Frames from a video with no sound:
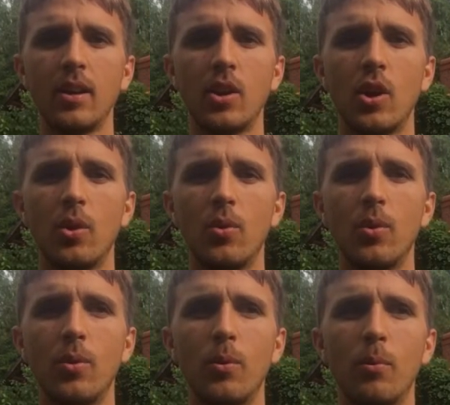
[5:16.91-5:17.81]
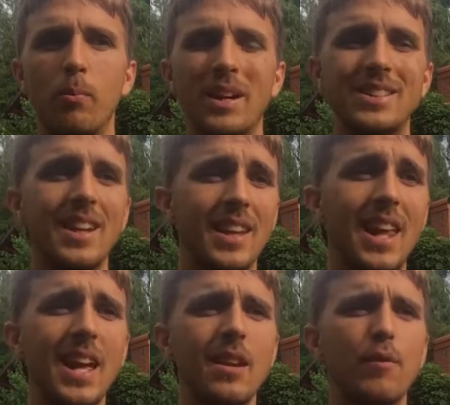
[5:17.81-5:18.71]
You know, but then
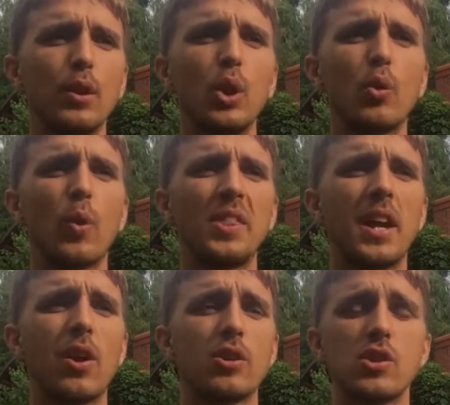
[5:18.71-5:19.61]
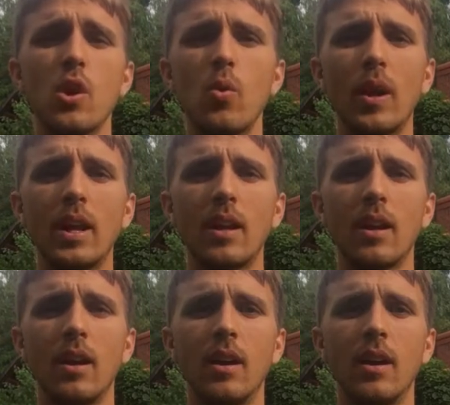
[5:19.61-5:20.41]
again, if you look what they are sowing